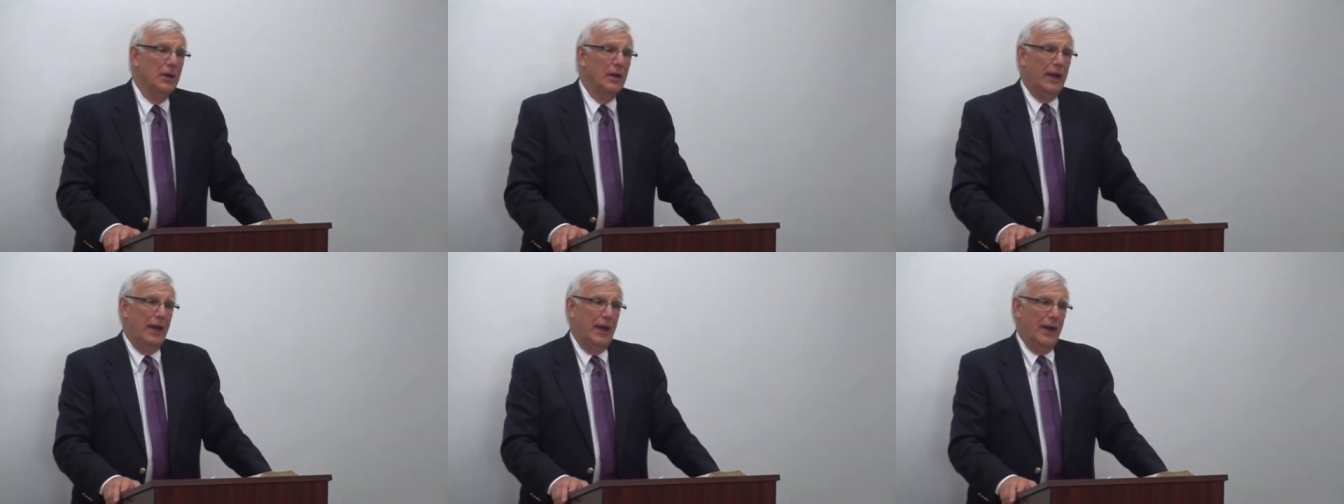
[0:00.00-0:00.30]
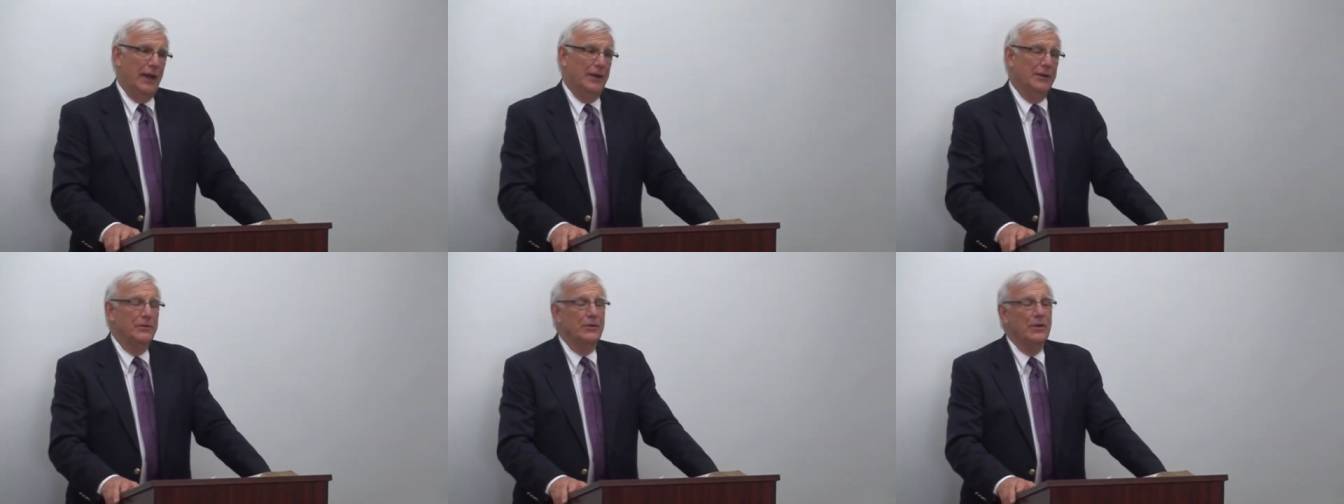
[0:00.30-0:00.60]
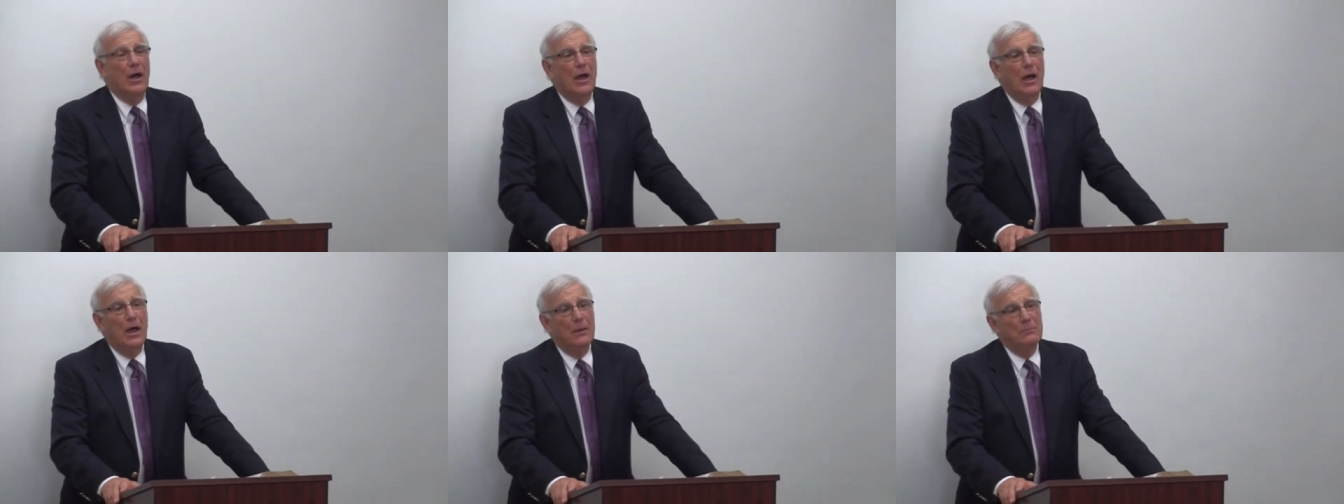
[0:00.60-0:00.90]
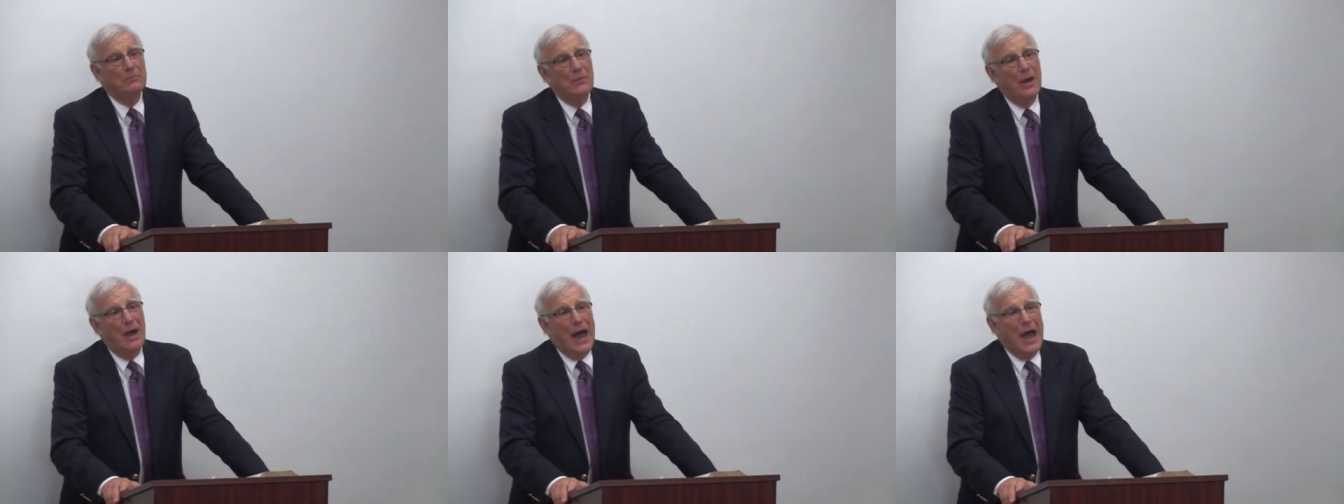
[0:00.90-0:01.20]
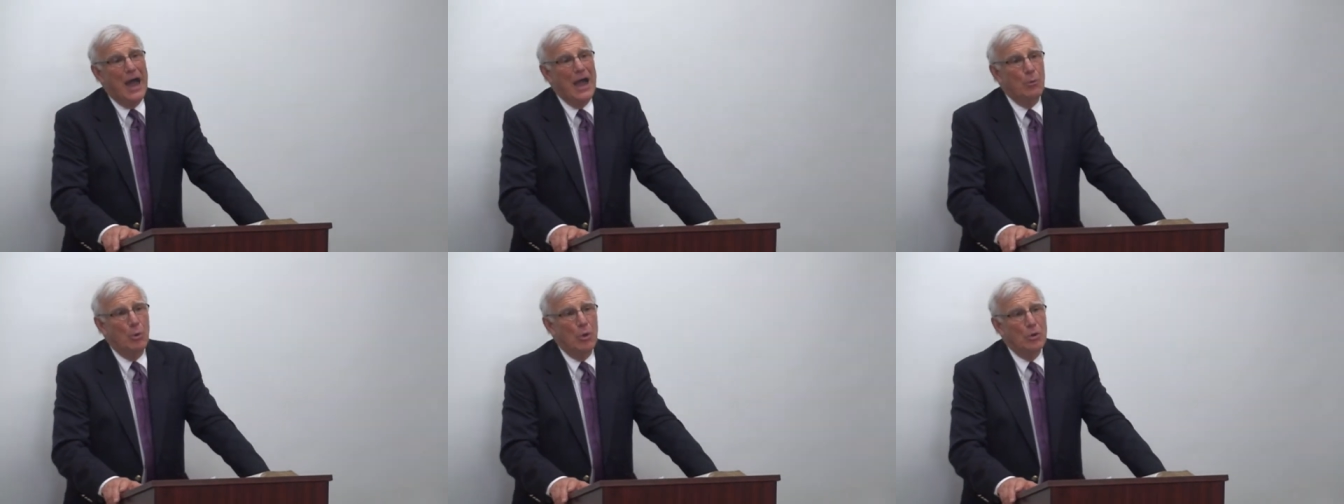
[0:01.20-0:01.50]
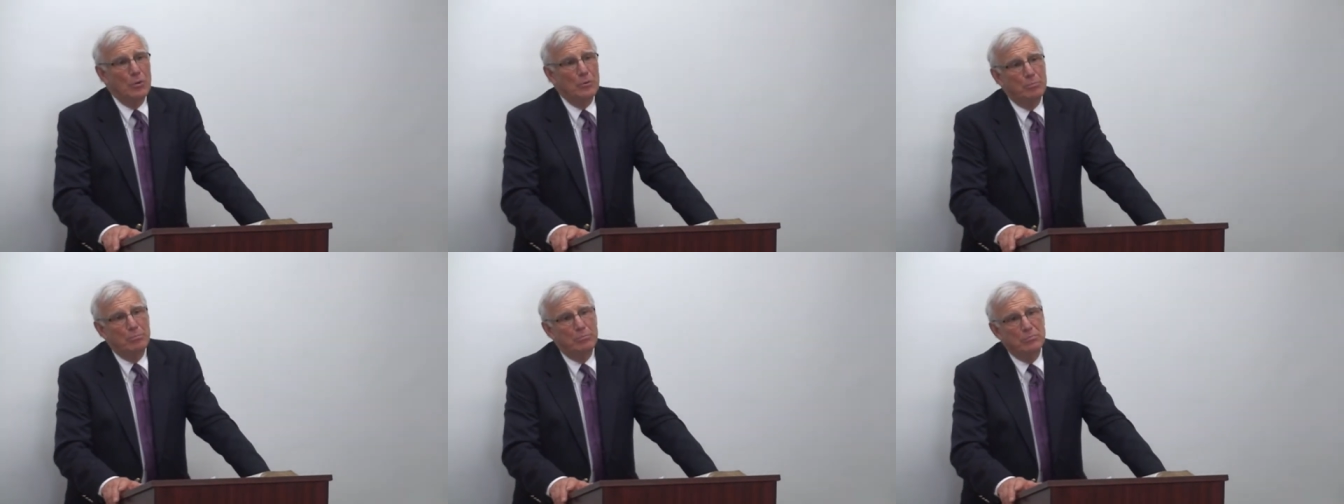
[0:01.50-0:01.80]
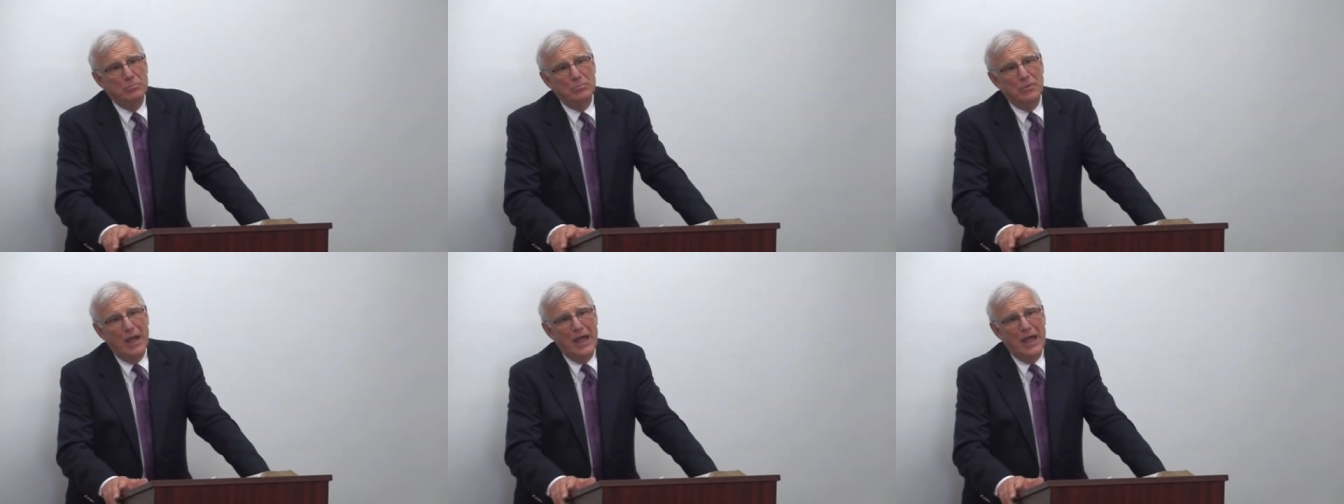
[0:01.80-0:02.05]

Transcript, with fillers: And uh, I will